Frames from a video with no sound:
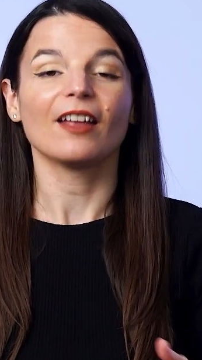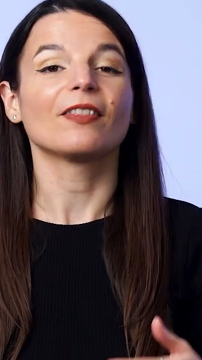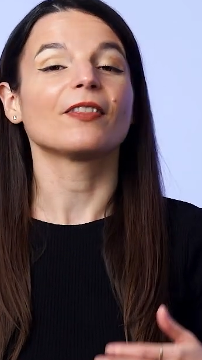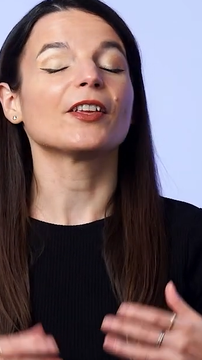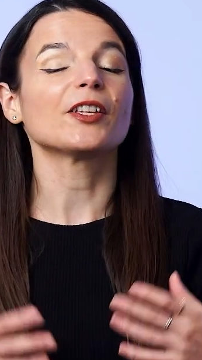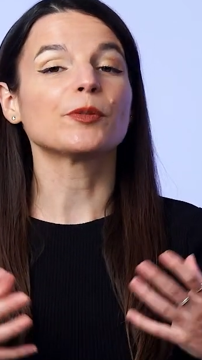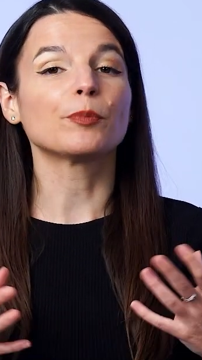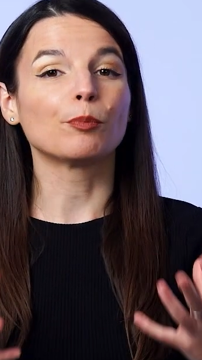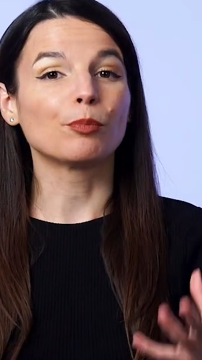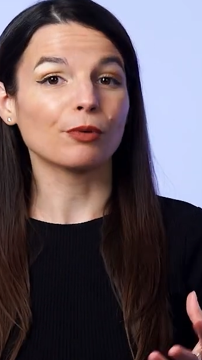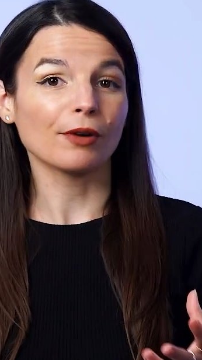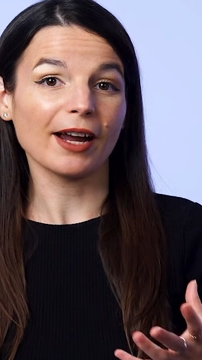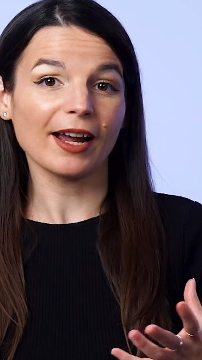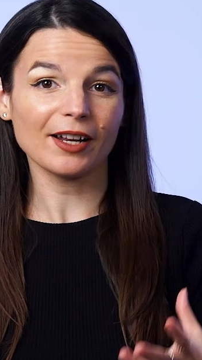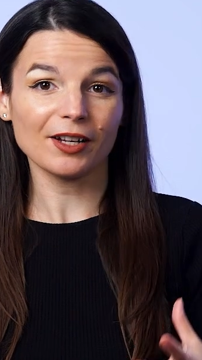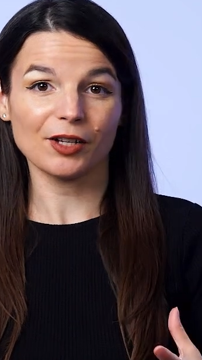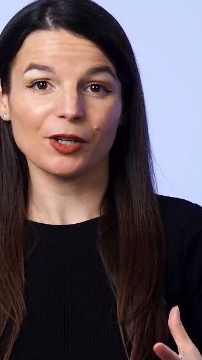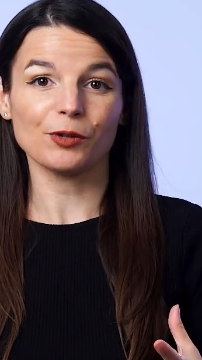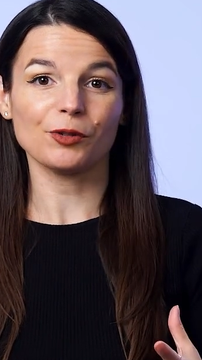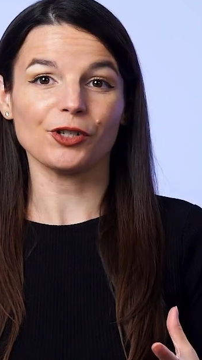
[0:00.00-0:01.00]
This
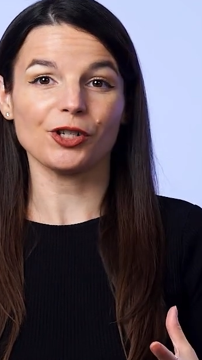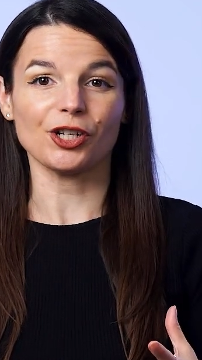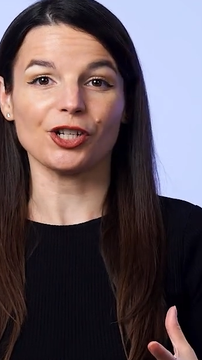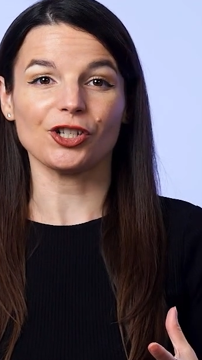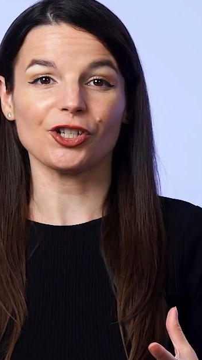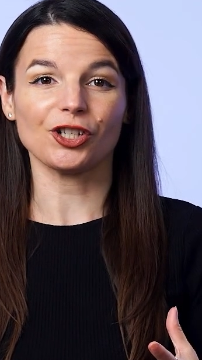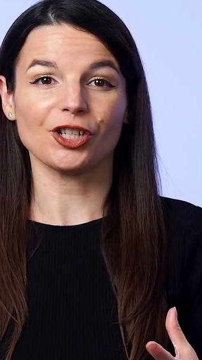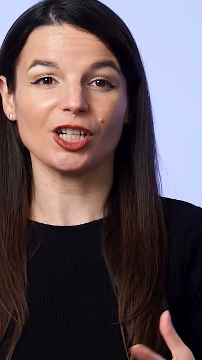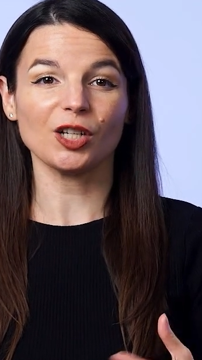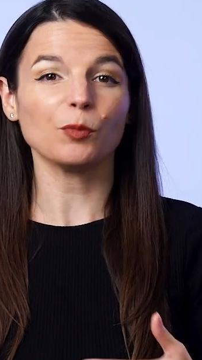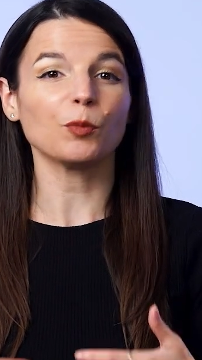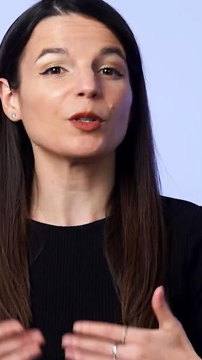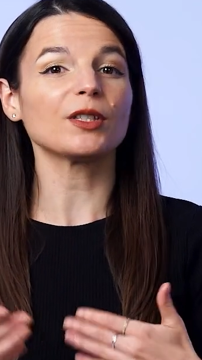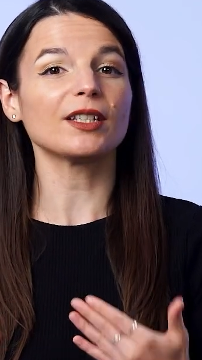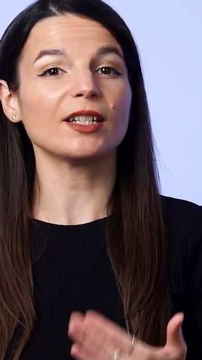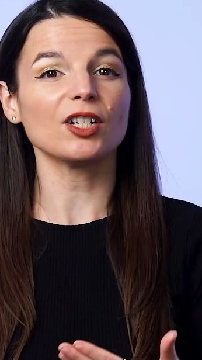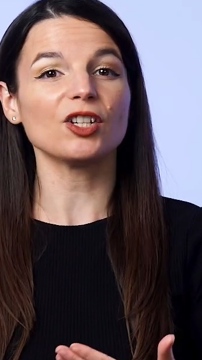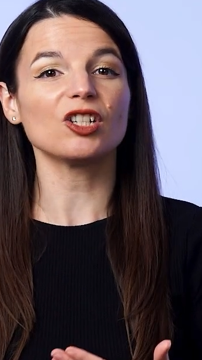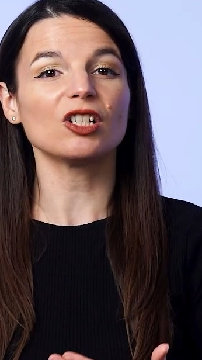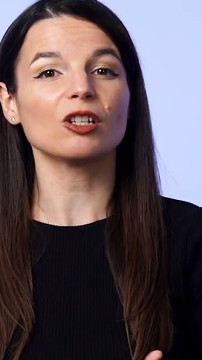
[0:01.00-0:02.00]
brand new cheat sheet will
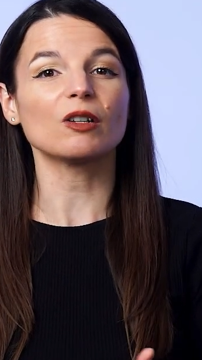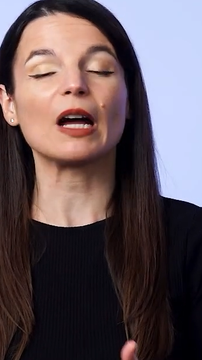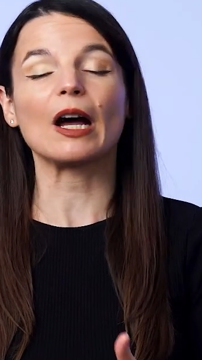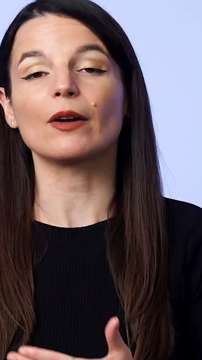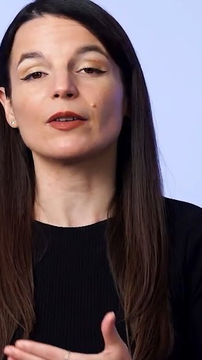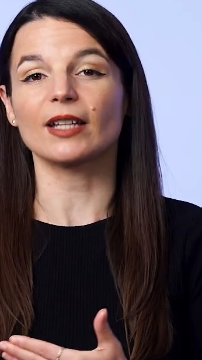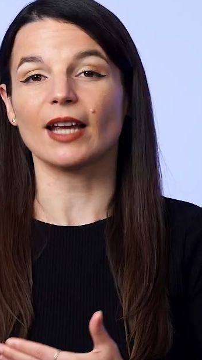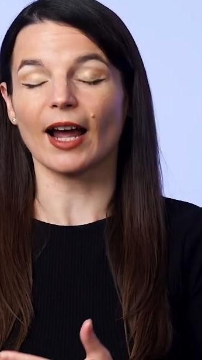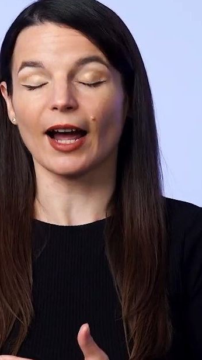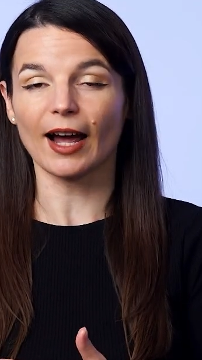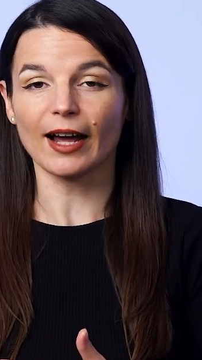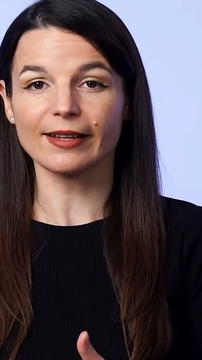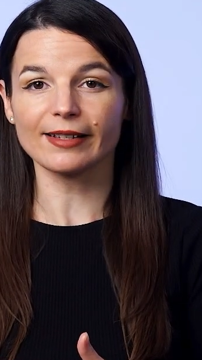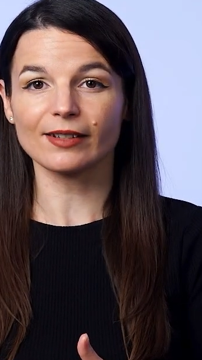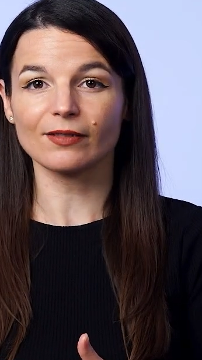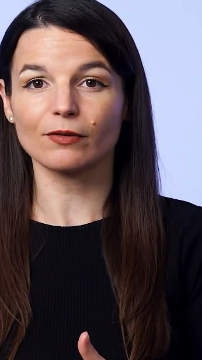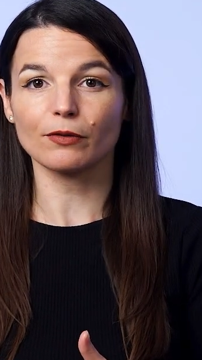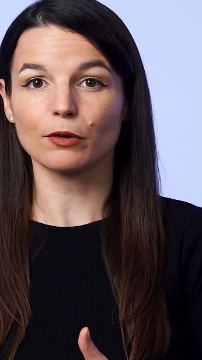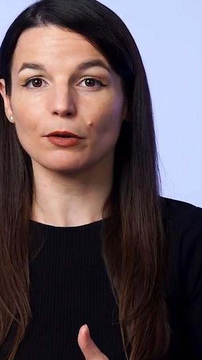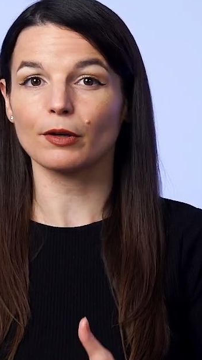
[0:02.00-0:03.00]
teach you how to
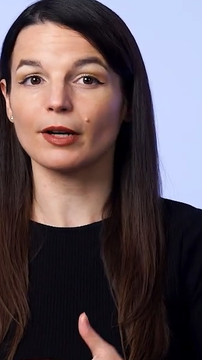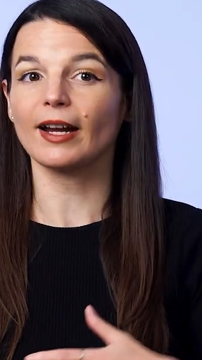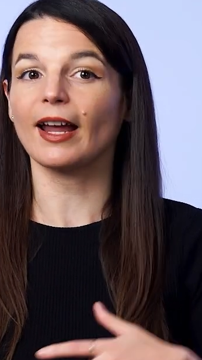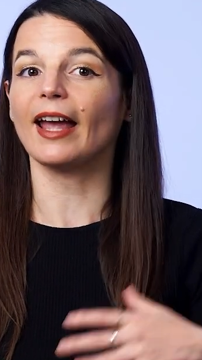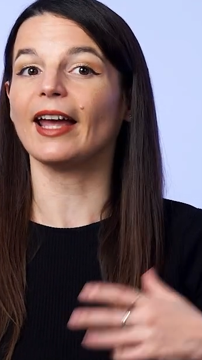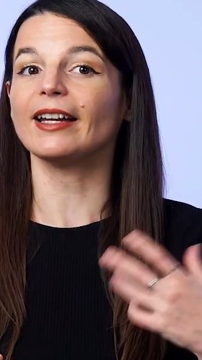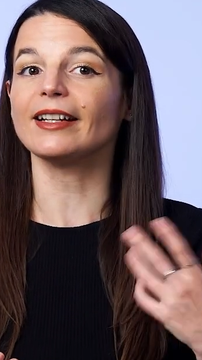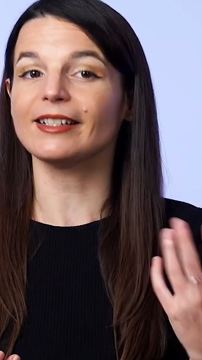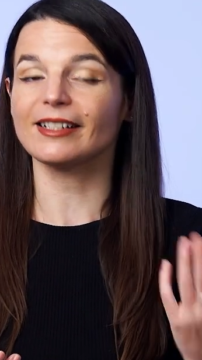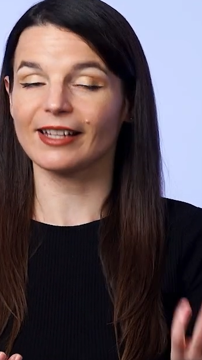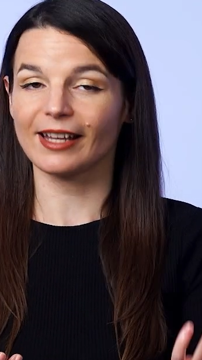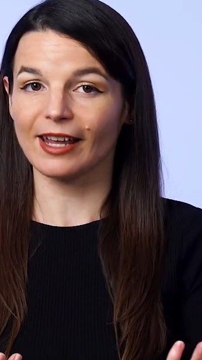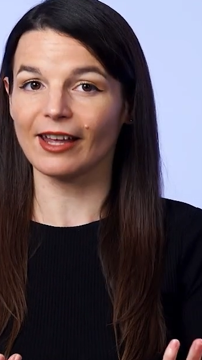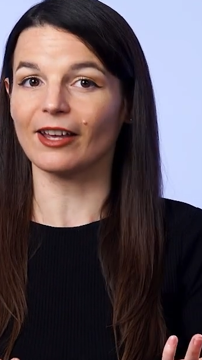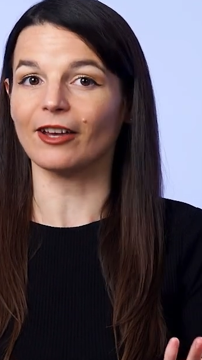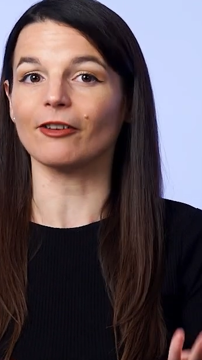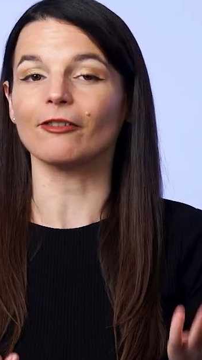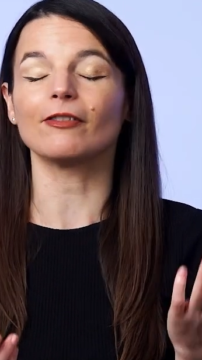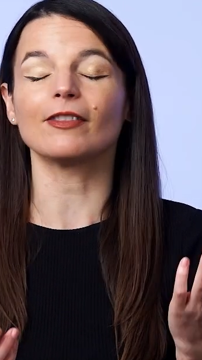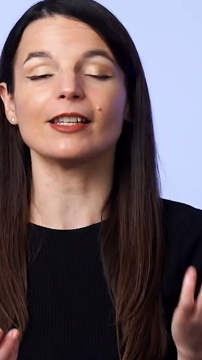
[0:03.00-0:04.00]
ask for and
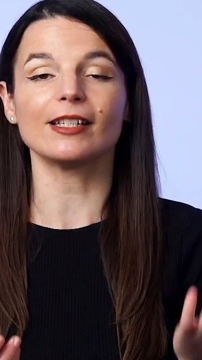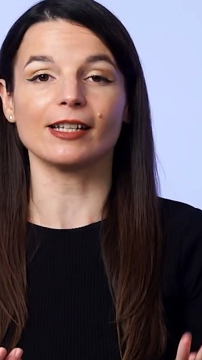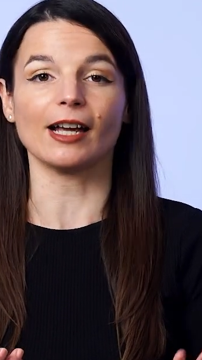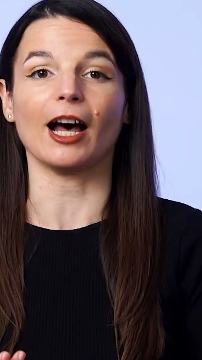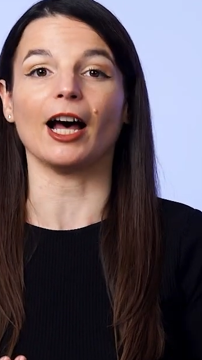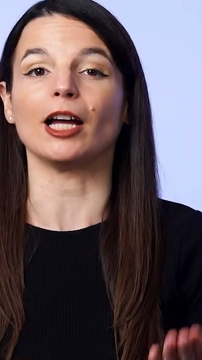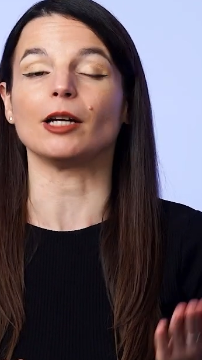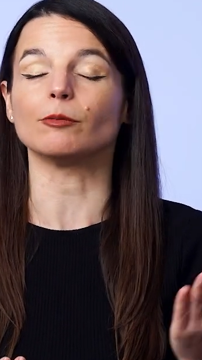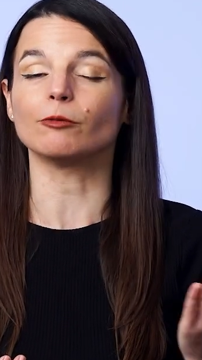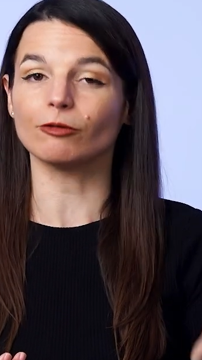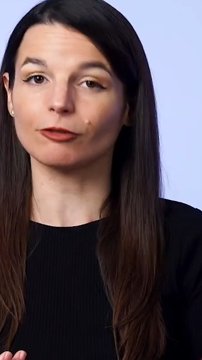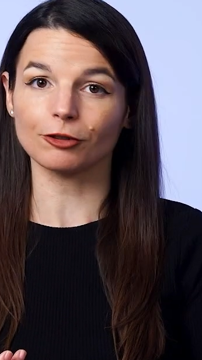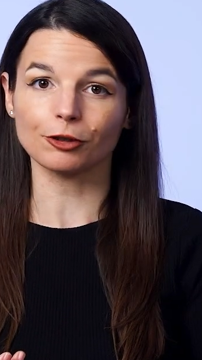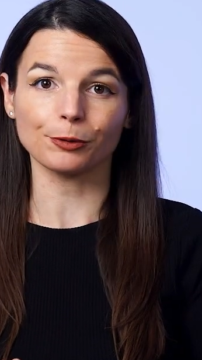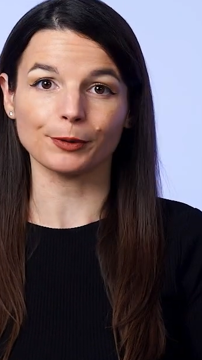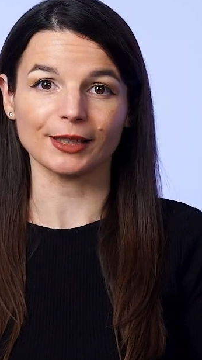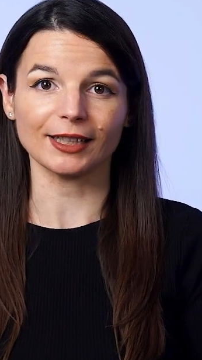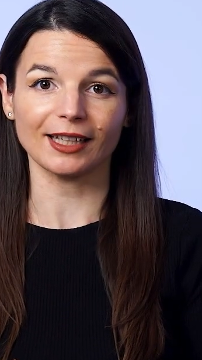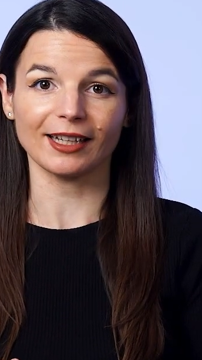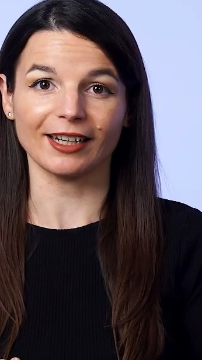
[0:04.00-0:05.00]
give the time
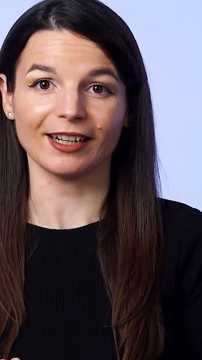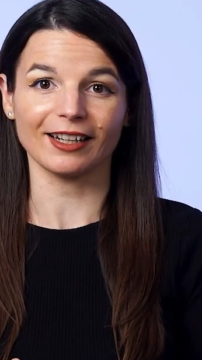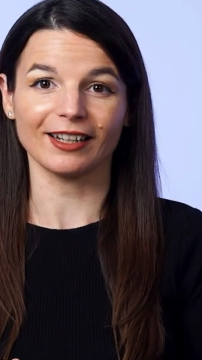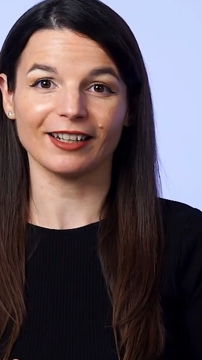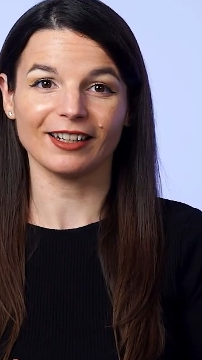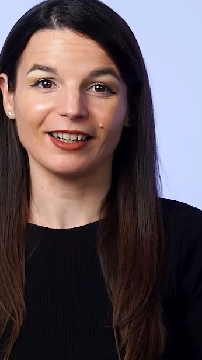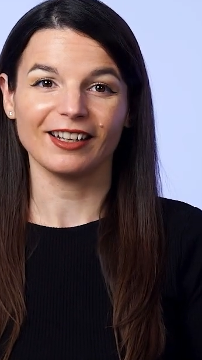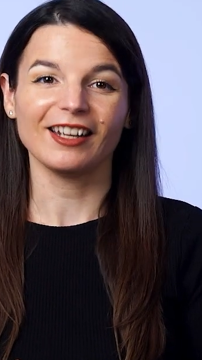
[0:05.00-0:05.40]
fluently.